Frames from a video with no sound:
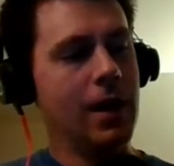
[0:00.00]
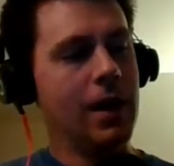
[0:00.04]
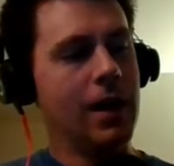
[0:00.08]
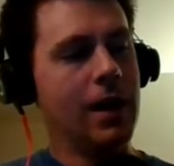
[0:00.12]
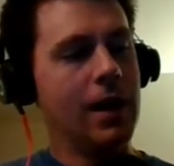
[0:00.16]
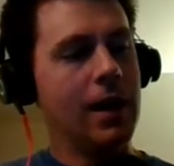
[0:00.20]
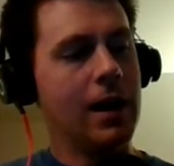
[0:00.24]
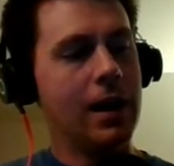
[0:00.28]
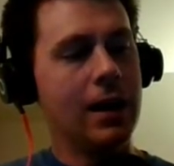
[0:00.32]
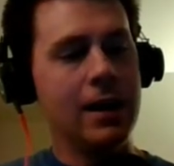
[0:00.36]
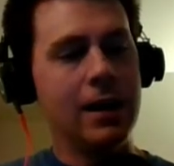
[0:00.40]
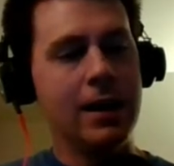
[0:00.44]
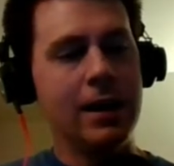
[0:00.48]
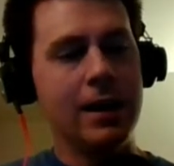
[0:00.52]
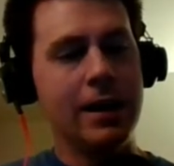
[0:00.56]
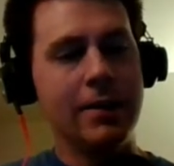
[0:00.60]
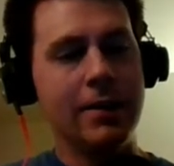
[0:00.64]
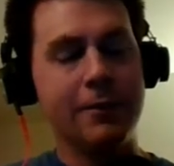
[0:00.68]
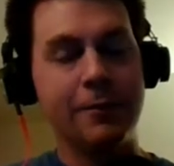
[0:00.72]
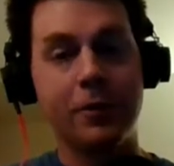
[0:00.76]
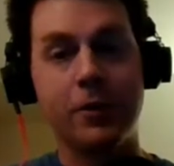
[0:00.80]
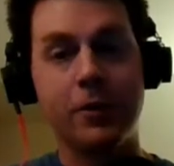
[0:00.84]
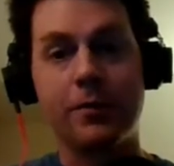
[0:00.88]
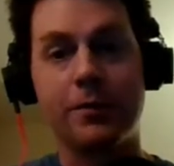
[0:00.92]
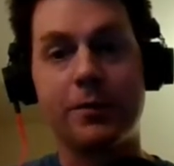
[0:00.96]
I,
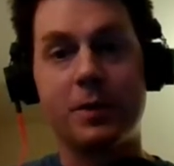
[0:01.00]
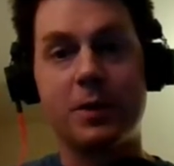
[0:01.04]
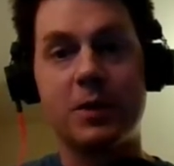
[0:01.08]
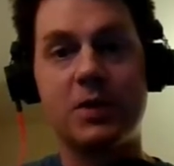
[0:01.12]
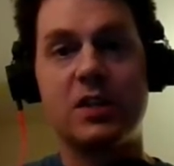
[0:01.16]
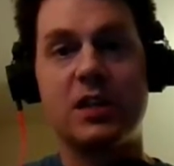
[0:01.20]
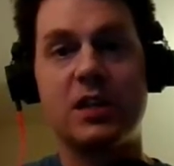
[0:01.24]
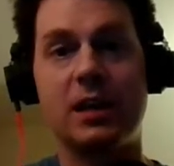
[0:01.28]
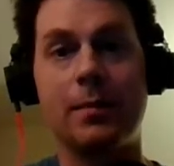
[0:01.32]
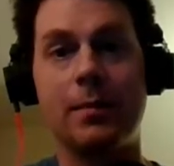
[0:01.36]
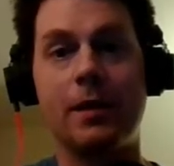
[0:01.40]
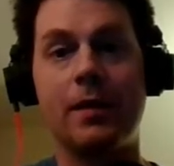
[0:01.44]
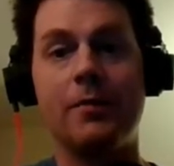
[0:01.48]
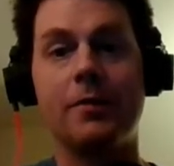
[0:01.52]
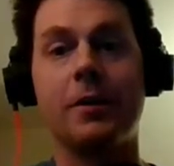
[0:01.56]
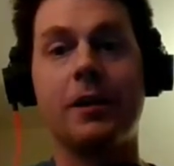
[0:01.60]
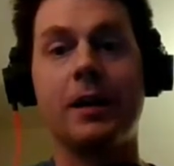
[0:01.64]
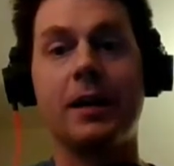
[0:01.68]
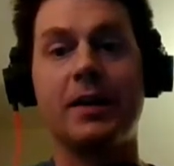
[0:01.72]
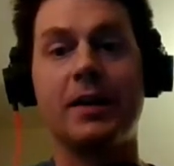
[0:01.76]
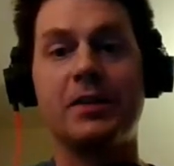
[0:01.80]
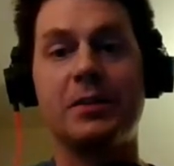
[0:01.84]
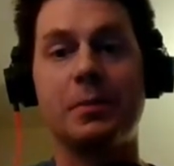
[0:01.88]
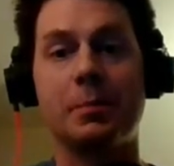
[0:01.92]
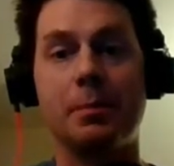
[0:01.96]
for the first time ever,
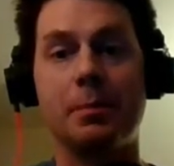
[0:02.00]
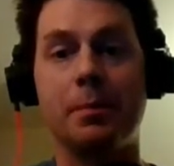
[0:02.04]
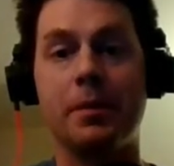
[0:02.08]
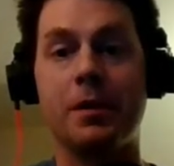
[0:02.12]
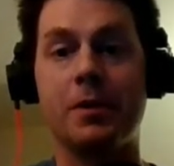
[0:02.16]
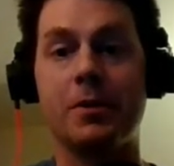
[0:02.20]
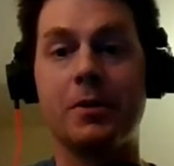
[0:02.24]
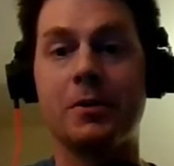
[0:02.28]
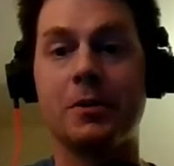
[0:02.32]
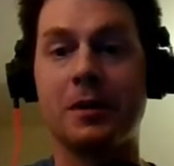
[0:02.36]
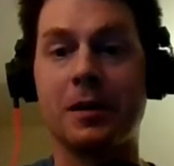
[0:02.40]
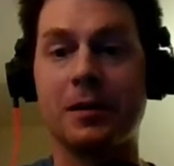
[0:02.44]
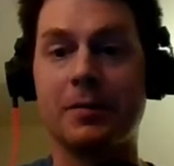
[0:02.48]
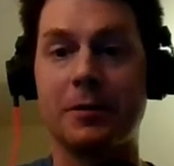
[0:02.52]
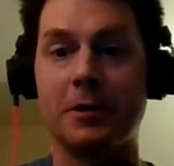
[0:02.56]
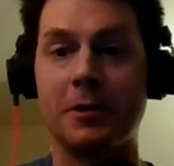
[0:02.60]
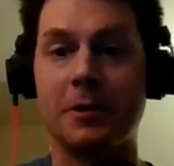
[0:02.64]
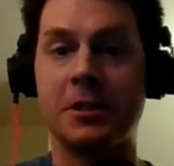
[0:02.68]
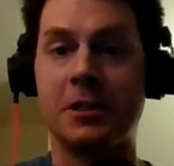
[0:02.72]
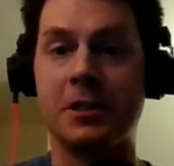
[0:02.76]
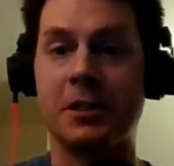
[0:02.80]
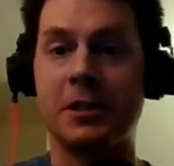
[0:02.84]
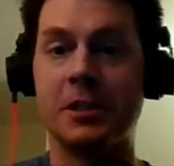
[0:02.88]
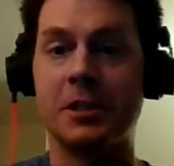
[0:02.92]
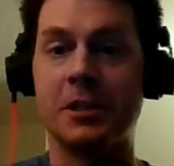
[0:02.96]
had some beer delivered
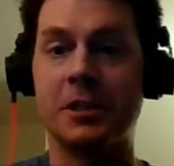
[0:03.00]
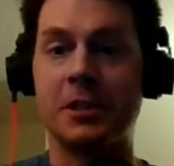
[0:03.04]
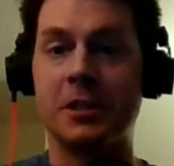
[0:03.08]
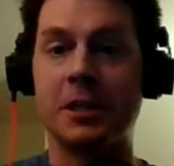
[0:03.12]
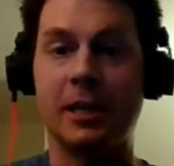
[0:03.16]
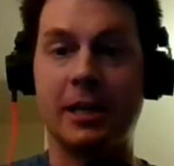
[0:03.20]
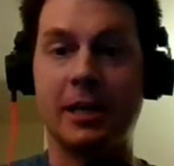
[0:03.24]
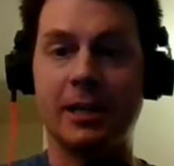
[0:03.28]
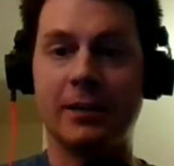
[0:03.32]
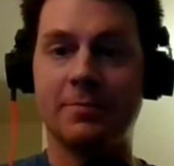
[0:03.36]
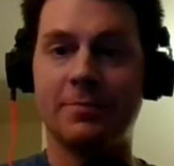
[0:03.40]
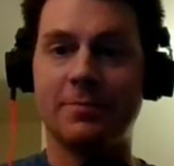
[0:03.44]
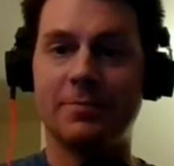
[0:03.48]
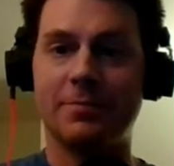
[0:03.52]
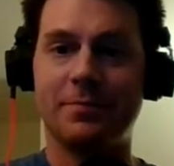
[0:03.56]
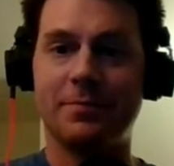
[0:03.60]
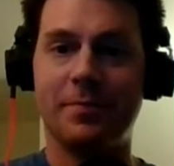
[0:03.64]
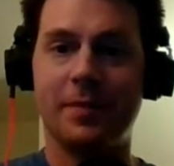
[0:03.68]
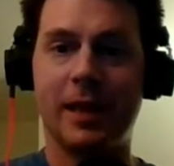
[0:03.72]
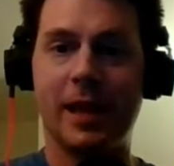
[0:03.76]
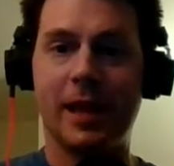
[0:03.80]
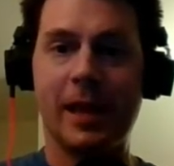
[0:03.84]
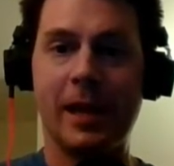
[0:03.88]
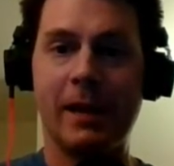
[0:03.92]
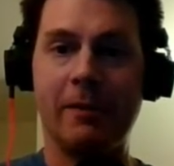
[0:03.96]
today,
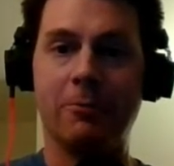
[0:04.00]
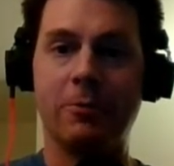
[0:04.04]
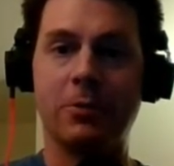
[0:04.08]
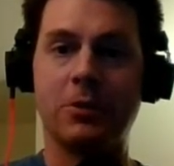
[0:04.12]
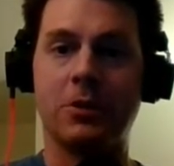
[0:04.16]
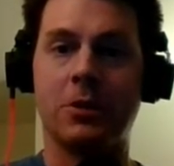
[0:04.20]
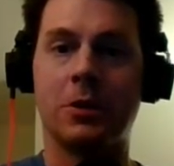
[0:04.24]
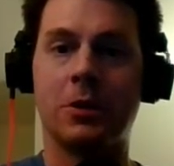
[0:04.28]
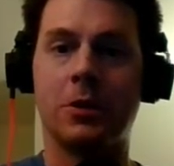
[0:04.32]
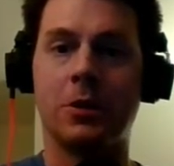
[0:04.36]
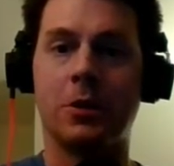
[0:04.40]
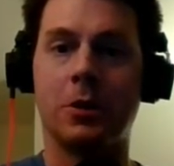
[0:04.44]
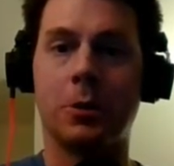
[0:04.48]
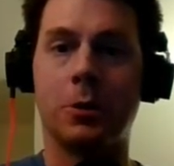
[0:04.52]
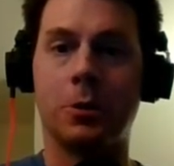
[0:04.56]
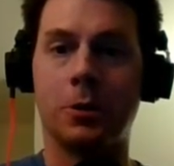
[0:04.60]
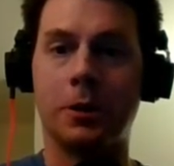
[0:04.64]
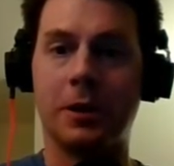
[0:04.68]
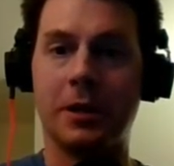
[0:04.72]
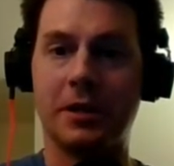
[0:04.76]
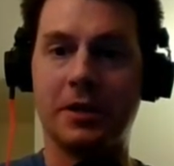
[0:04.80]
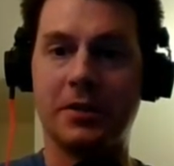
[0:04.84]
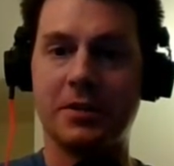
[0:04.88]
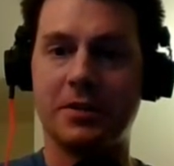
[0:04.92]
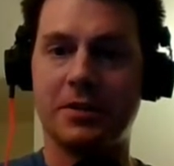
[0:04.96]
and it was
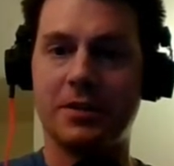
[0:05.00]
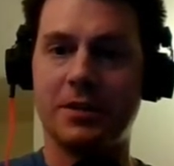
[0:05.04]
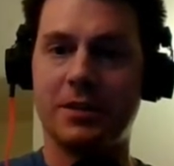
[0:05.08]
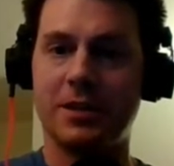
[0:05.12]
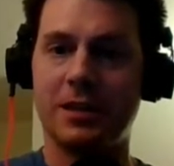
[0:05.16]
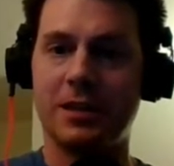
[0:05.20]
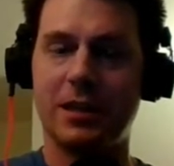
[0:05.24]
glorious.